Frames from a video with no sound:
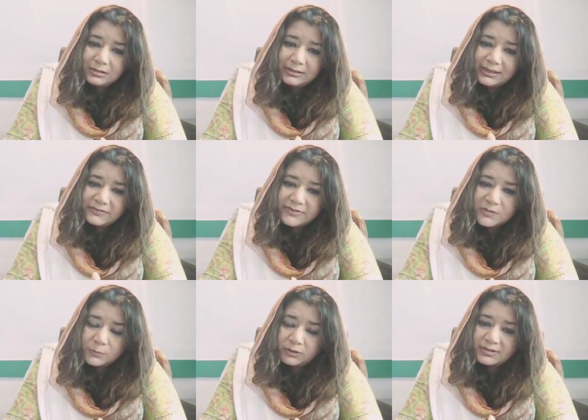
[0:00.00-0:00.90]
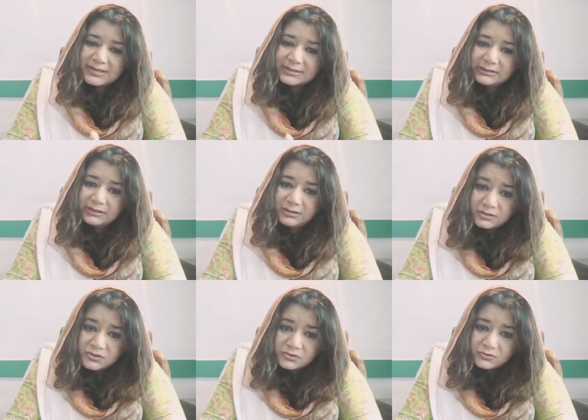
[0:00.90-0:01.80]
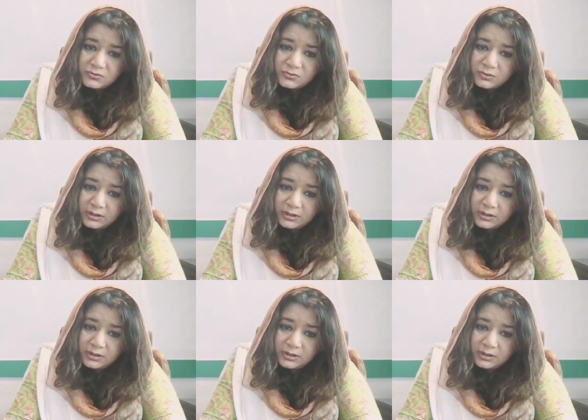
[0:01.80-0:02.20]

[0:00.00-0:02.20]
that response lead to